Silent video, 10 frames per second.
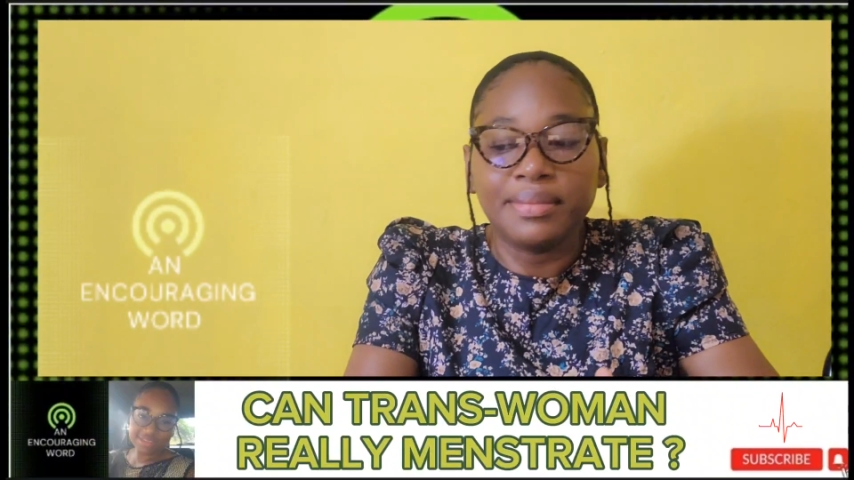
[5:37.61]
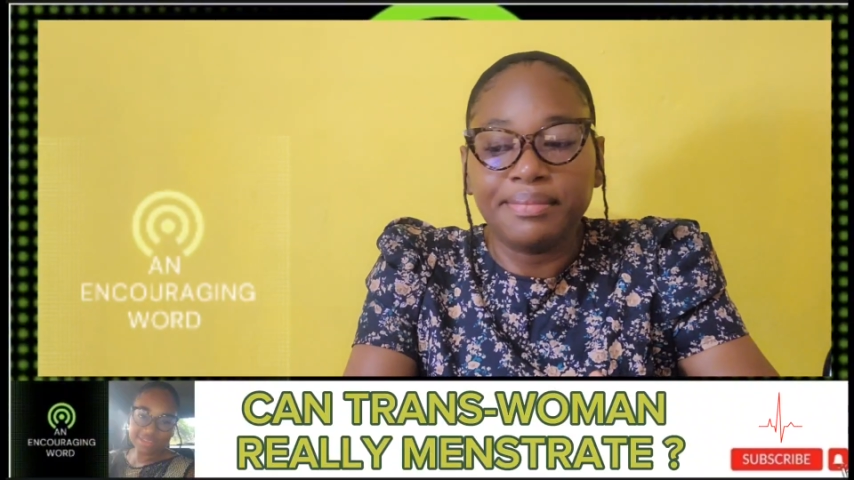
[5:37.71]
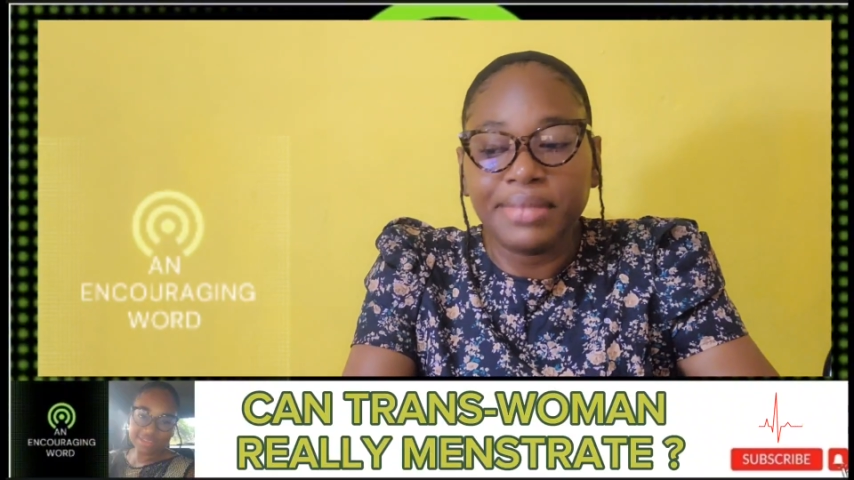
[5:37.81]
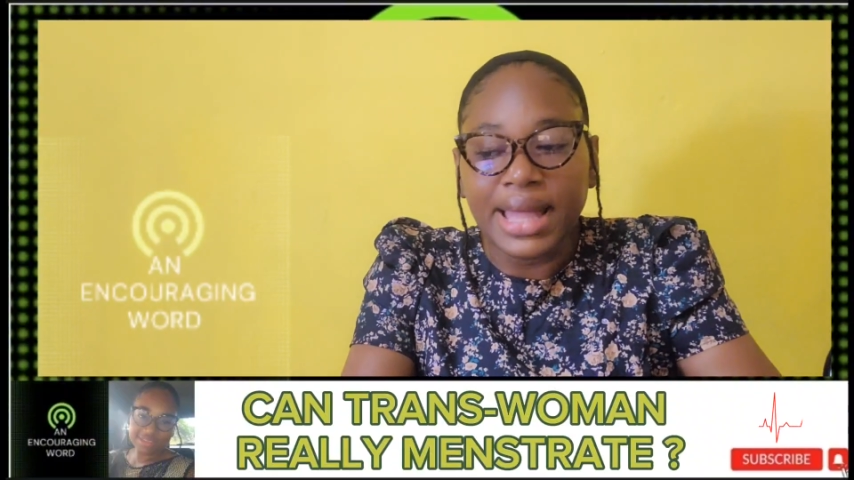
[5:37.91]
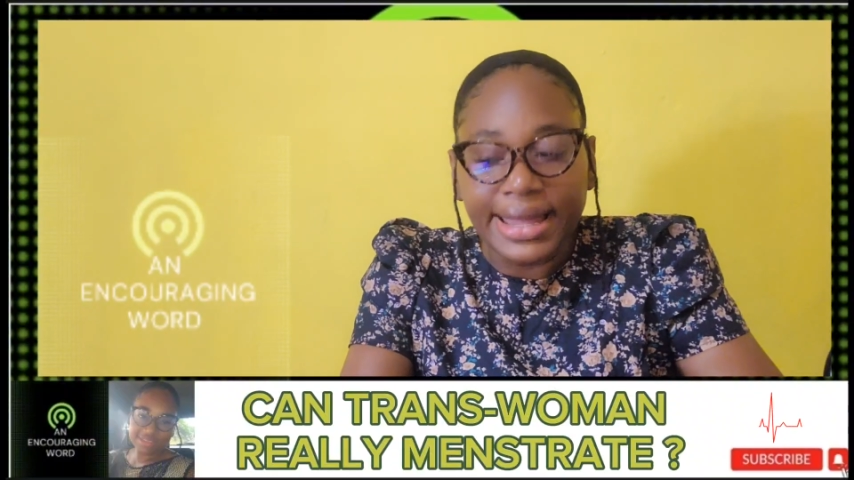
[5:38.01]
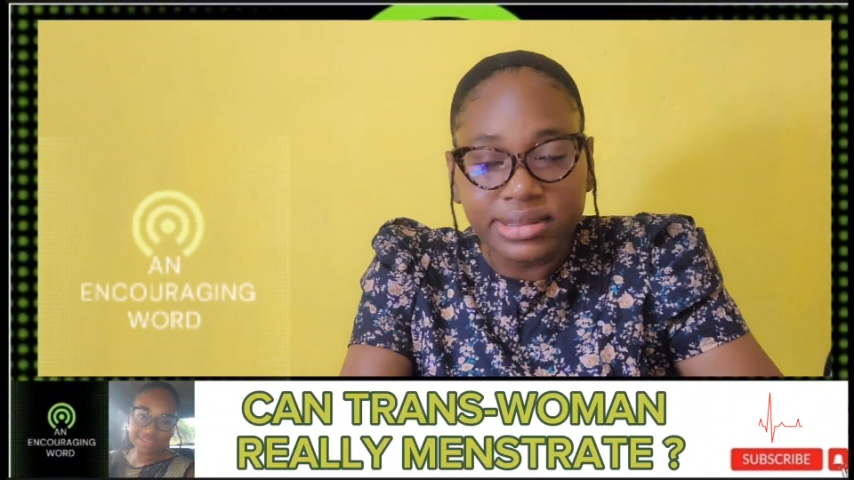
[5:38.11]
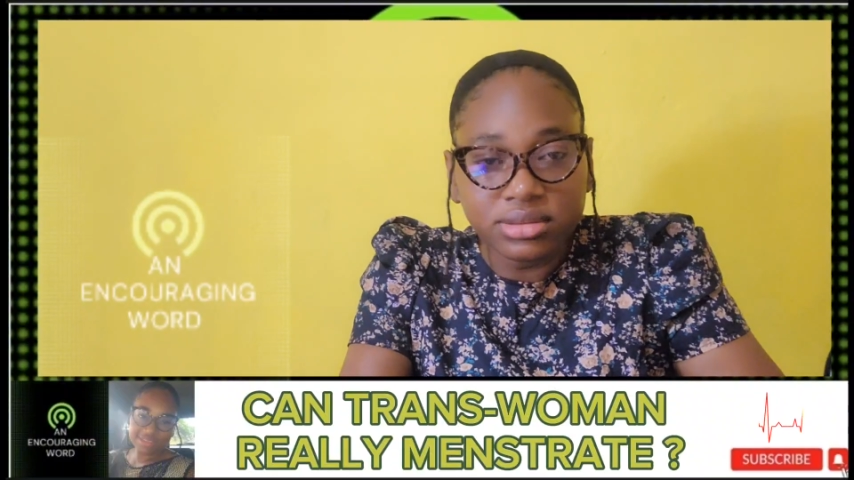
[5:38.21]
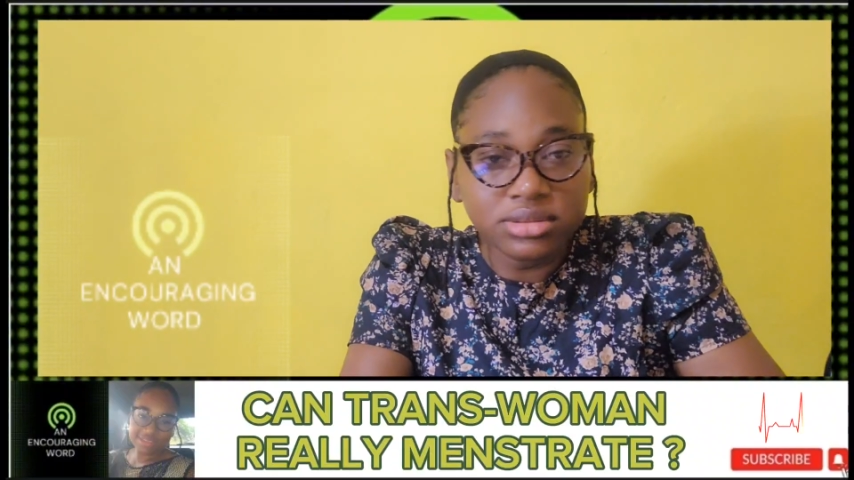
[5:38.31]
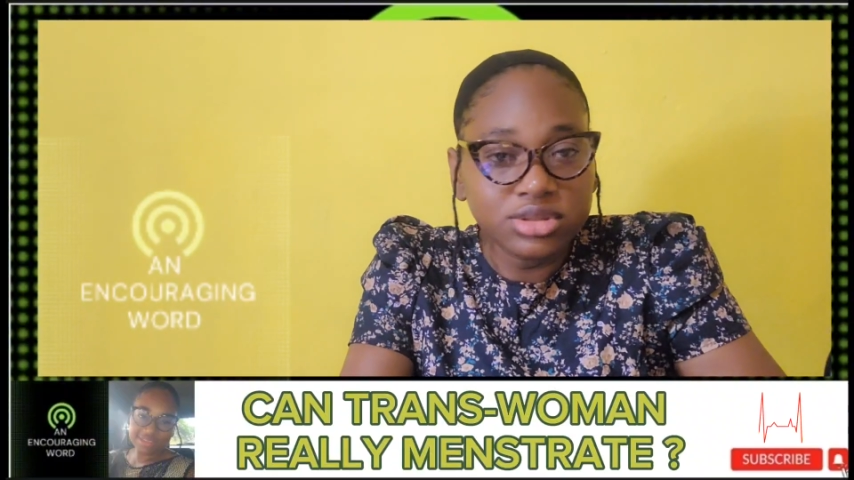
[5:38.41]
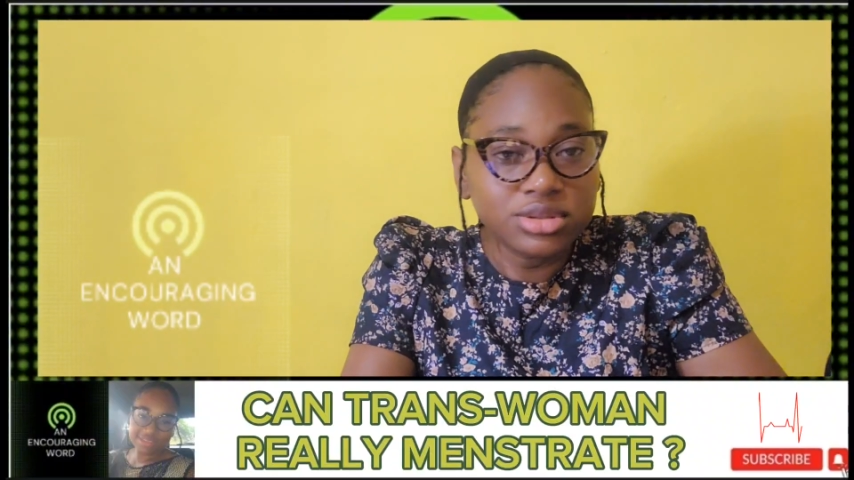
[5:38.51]

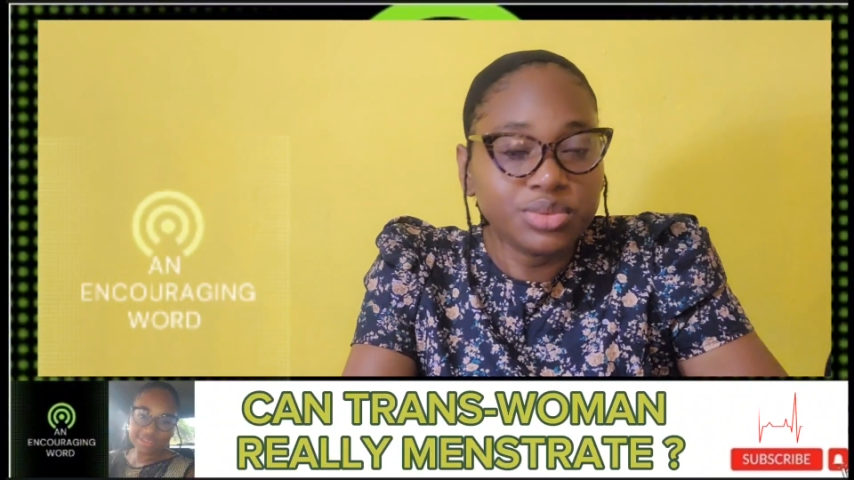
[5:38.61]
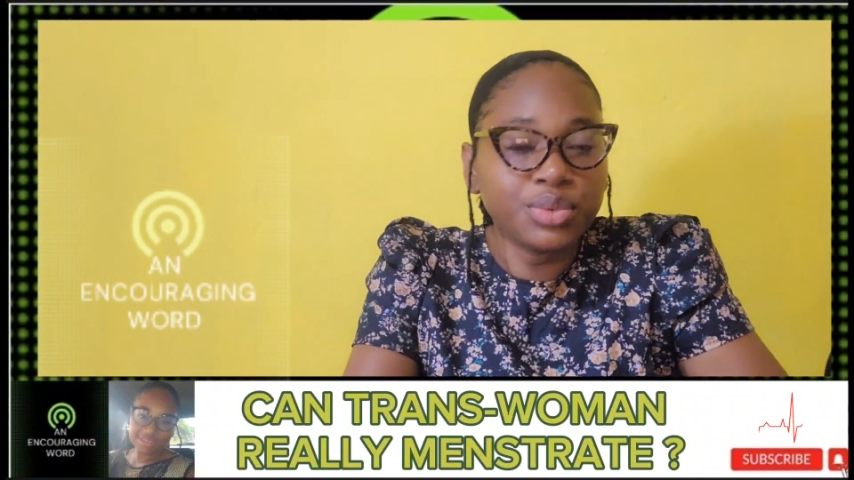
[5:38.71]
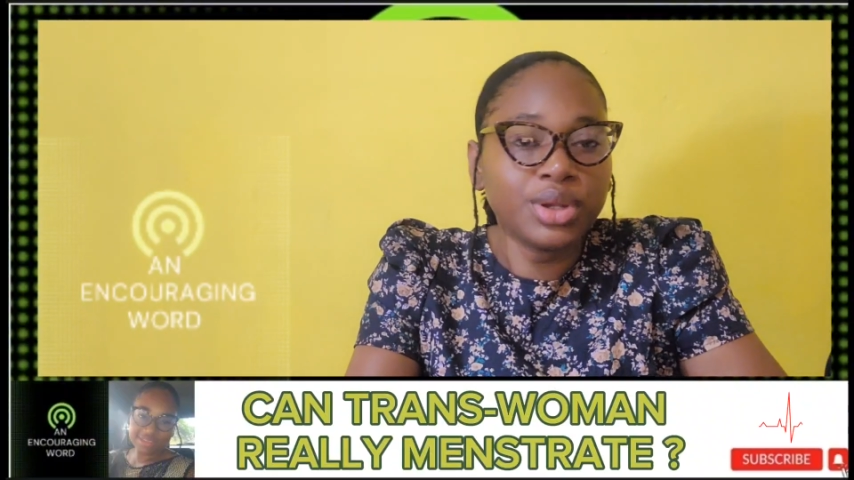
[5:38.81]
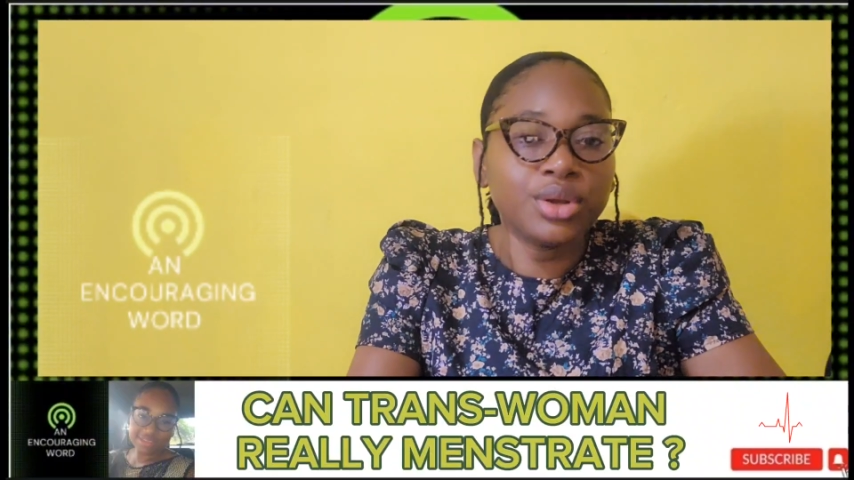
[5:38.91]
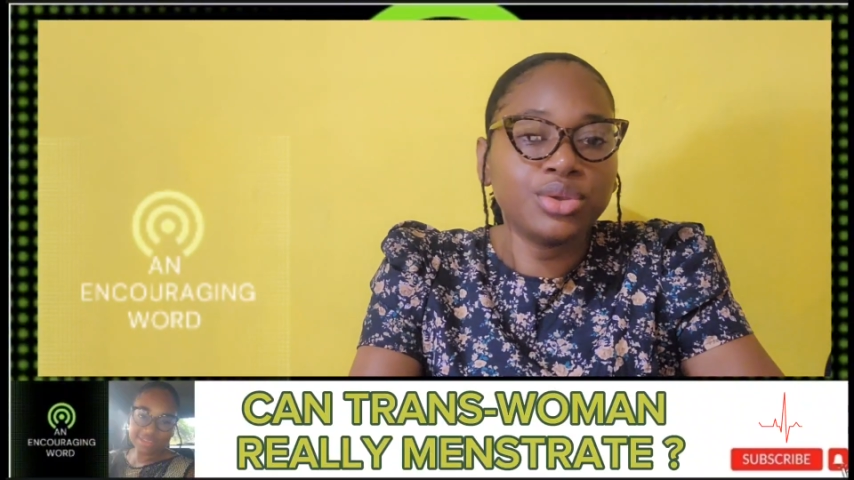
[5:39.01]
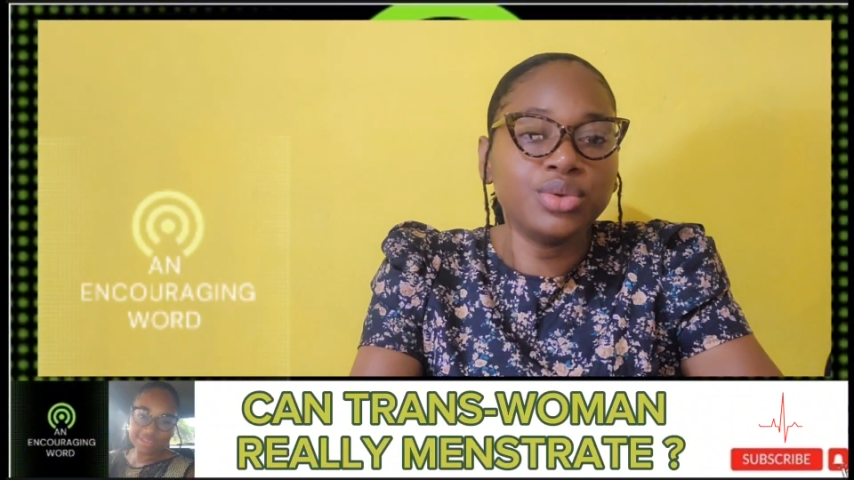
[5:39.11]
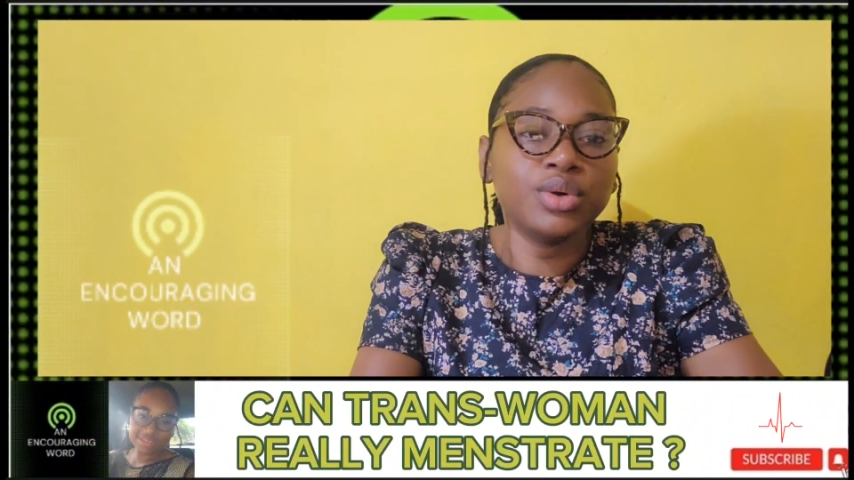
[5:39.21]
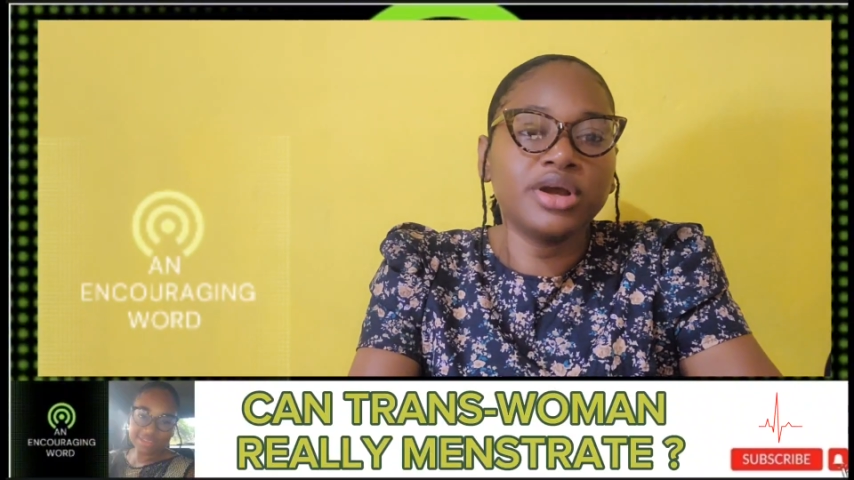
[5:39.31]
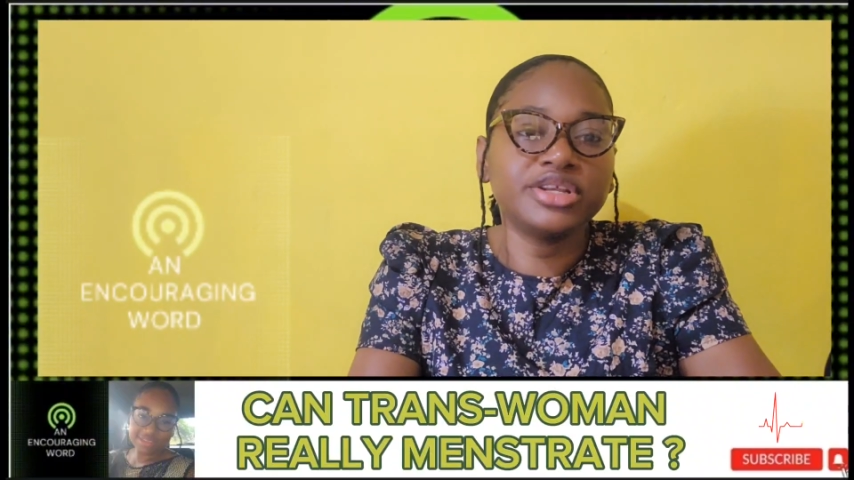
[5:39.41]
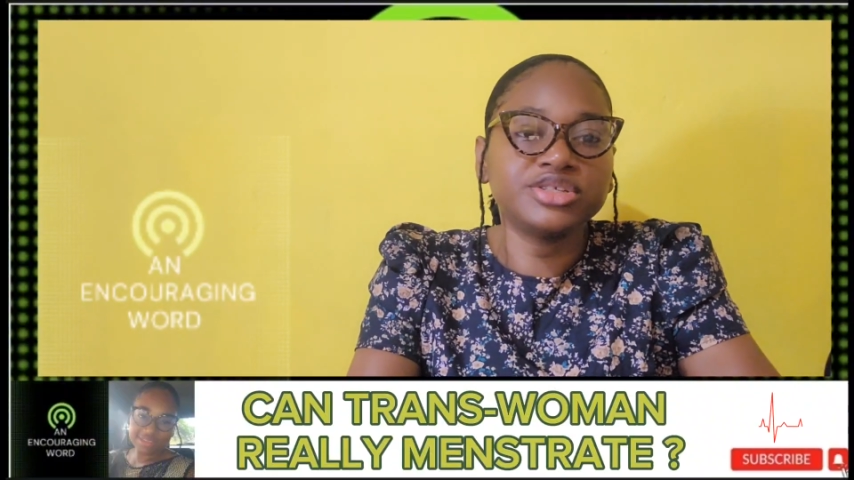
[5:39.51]
Man, whether you are